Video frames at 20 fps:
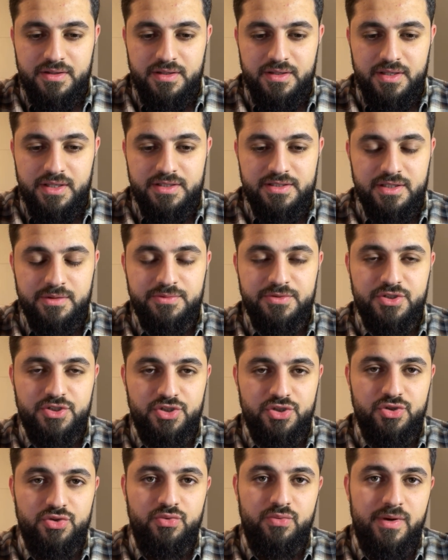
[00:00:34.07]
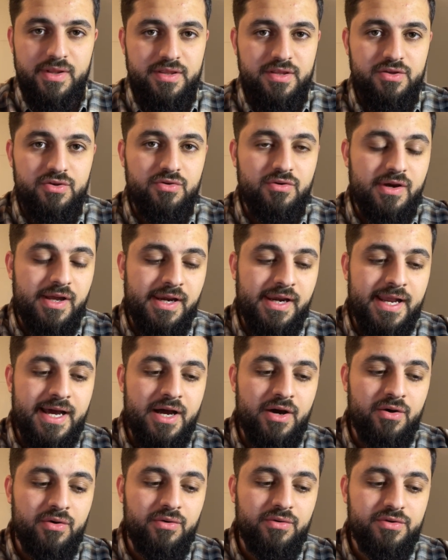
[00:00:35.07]
It's up to you whether you
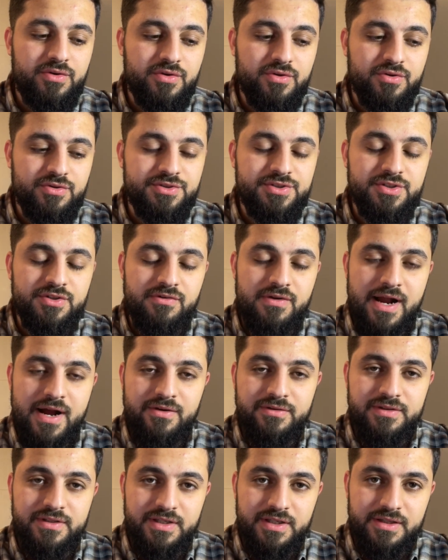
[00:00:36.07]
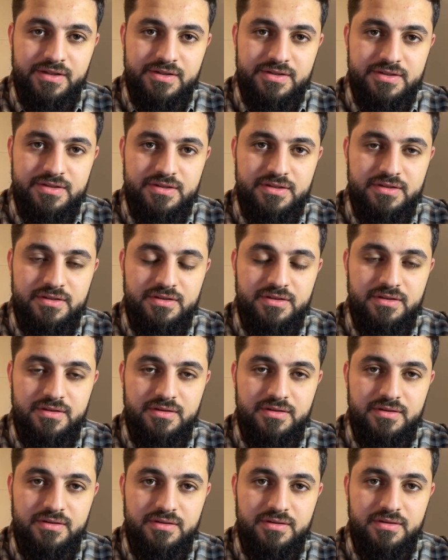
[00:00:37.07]
allow your surroundings
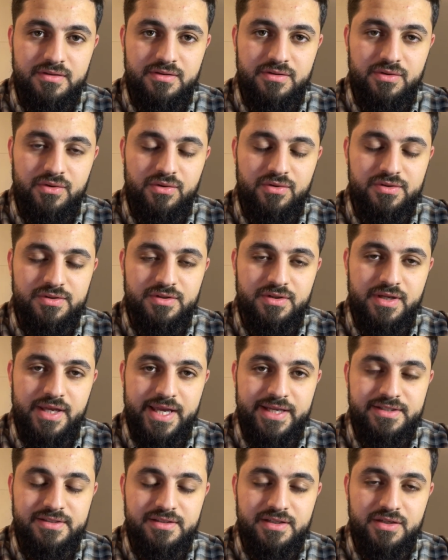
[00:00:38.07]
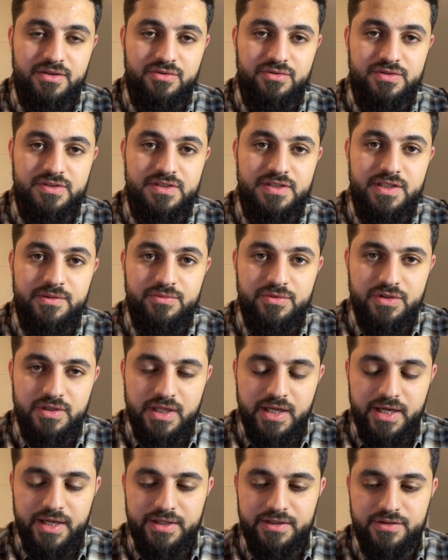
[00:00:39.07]
or external
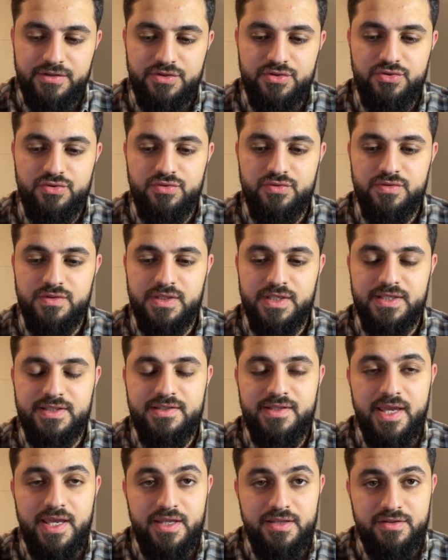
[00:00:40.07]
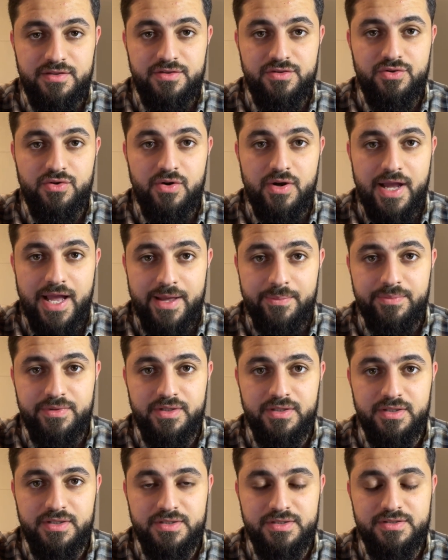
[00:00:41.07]
stimuli to dictate your
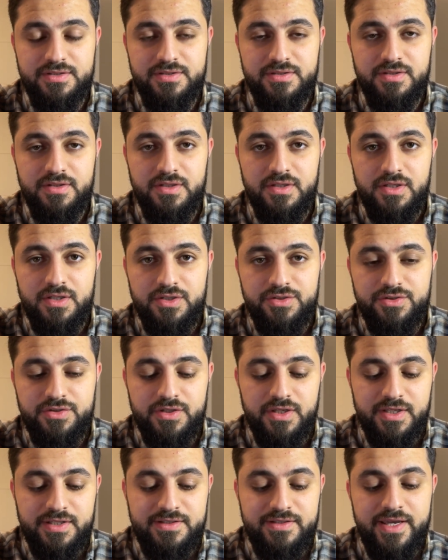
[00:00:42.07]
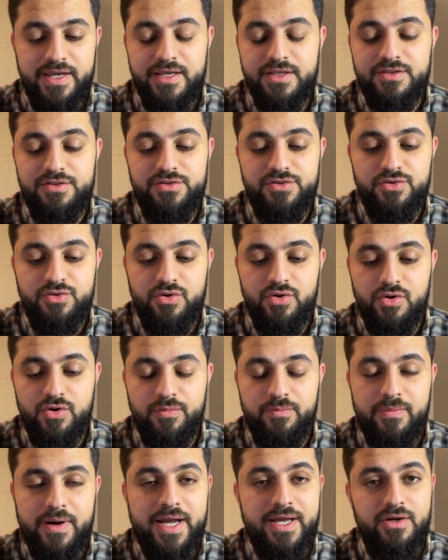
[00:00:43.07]
happiness, to dictate your
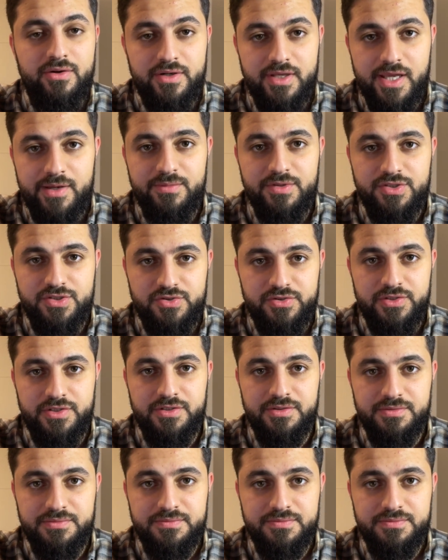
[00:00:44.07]
biochemistry.